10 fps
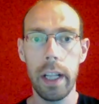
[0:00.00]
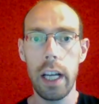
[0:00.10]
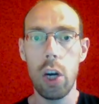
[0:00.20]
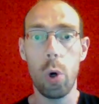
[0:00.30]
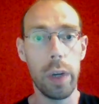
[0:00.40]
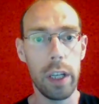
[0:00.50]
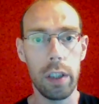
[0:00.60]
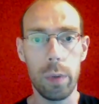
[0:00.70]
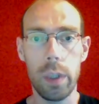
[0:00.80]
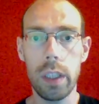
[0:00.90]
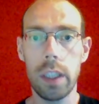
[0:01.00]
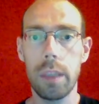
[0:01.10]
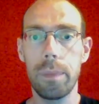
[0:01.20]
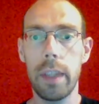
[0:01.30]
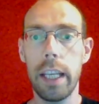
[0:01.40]
Or in other words,
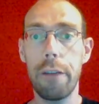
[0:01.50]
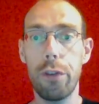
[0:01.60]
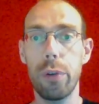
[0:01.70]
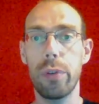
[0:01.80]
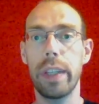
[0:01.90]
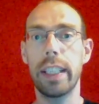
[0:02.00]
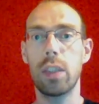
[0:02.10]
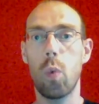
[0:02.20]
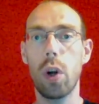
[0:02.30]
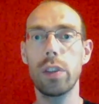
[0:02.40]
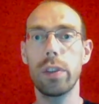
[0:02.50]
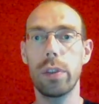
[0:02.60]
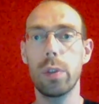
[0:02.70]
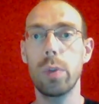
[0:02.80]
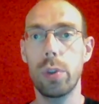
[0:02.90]
if you donate 1
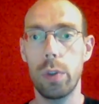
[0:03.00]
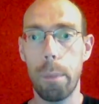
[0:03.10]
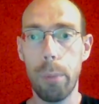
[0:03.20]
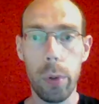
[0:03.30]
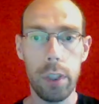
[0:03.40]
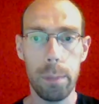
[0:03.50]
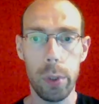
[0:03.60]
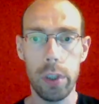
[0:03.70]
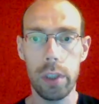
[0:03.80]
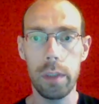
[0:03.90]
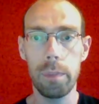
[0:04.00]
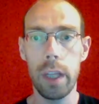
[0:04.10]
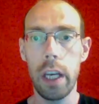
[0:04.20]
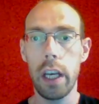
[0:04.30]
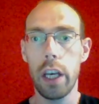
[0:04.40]
euro to the poorest person,
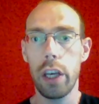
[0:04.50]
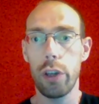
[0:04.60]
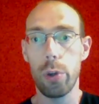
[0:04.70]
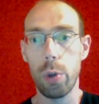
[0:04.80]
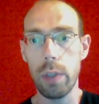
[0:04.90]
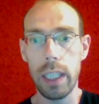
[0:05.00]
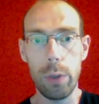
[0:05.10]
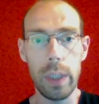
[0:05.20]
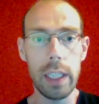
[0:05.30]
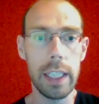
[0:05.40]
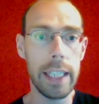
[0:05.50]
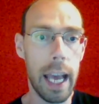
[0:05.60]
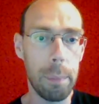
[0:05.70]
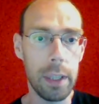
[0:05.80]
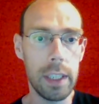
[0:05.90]
your decrease in
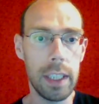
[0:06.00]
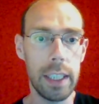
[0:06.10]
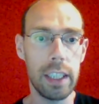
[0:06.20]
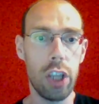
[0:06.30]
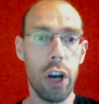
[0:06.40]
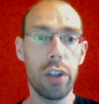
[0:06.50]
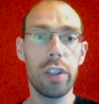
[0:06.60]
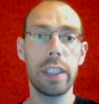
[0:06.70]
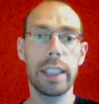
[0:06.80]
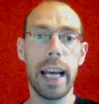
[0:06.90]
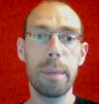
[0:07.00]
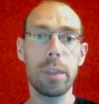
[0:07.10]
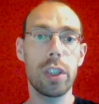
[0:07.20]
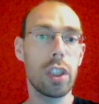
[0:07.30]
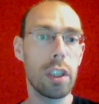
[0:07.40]
happiness is 100
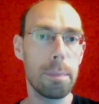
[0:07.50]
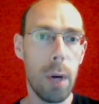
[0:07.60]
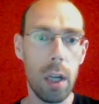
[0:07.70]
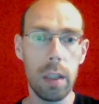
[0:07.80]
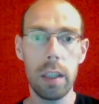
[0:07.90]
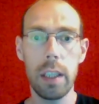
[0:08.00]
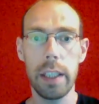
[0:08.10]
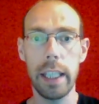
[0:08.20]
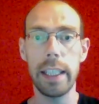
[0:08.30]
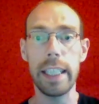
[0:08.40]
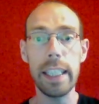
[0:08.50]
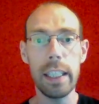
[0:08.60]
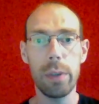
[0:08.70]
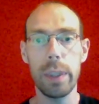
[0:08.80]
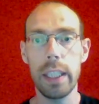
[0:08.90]
times smaller than the
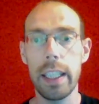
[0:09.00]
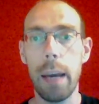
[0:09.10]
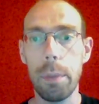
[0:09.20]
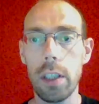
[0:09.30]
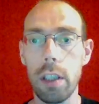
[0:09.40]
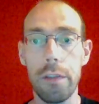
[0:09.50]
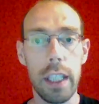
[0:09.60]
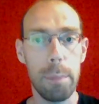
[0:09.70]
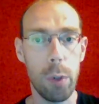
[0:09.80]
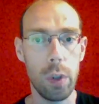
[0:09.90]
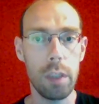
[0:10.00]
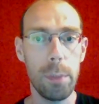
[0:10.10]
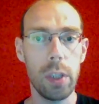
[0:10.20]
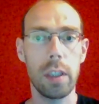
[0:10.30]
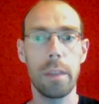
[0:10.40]
increase in happiness of that poorest
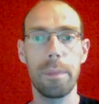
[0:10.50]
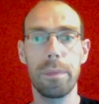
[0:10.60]
person.